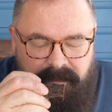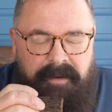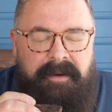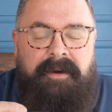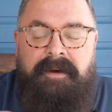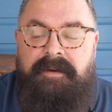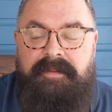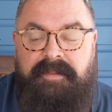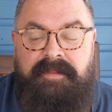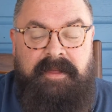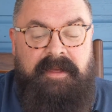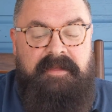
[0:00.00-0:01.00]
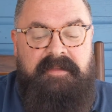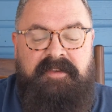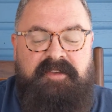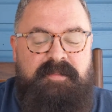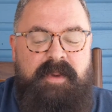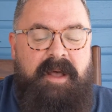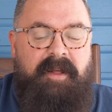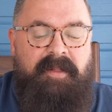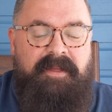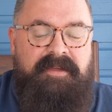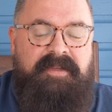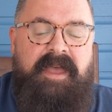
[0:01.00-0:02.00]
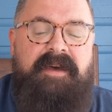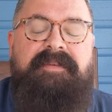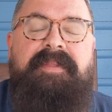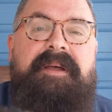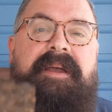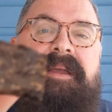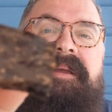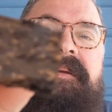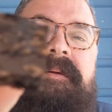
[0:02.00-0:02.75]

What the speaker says: Oh, the smell is heavenly.